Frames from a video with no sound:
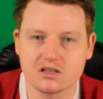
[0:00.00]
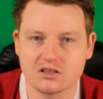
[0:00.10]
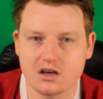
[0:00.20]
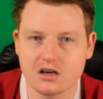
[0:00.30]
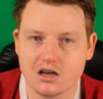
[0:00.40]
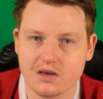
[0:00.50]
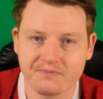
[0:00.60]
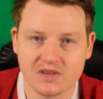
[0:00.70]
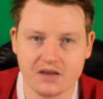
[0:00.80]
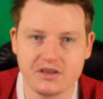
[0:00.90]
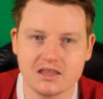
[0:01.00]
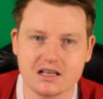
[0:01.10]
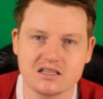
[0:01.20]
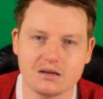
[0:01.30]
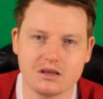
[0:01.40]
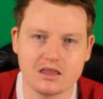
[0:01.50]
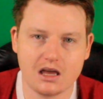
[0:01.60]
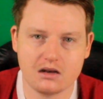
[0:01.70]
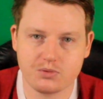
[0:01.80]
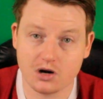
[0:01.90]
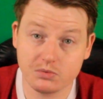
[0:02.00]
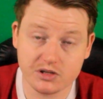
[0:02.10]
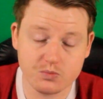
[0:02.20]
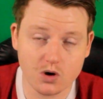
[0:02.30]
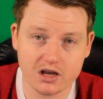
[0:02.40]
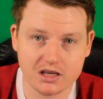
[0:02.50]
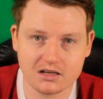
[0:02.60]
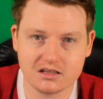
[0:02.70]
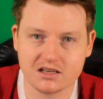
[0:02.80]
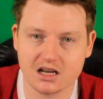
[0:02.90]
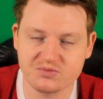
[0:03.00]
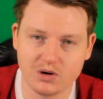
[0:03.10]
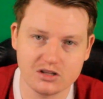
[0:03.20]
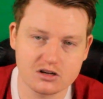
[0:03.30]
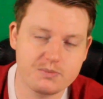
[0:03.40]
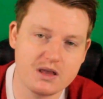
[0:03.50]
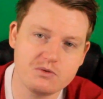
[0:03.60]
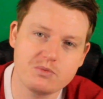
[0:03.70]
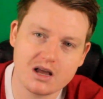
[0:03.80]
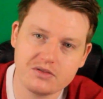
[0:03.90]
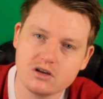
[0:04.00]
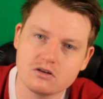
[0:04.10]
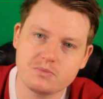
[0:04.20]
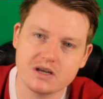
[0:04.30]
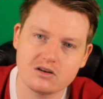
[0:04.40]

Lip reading: So I think that's something that probably won't get discussed by a lot of people, but I think it would be a